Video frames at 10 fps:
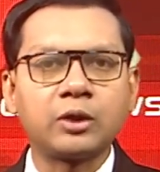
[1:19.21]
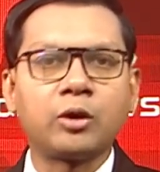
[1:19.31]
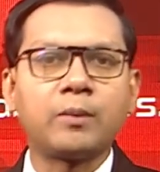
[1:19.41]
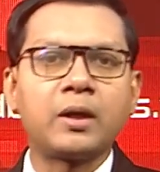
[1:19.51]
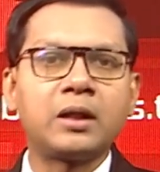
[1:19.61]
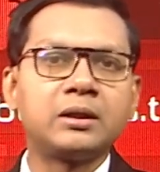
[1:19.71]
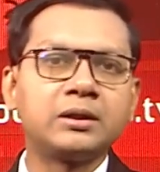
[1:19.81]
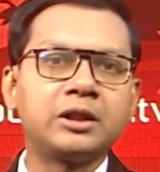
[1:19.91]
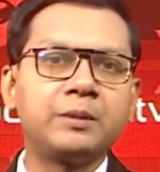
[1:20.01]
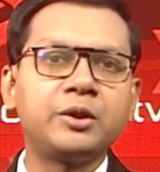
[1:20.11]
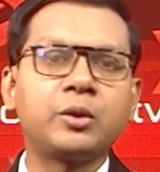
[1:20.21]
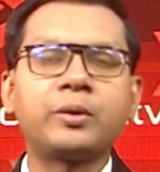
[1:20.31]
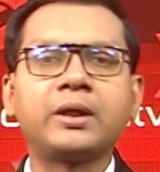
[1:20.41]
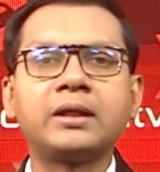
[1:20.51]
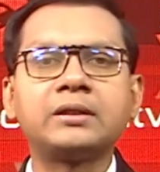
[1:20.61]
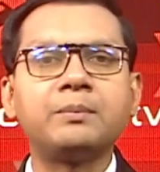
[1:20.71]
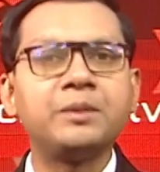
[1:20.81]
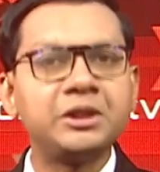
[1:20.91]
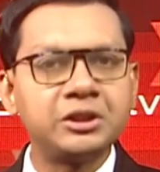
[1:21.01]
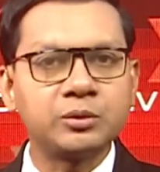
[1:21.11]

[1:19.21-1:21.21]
Iwama Kiminori, held a meeting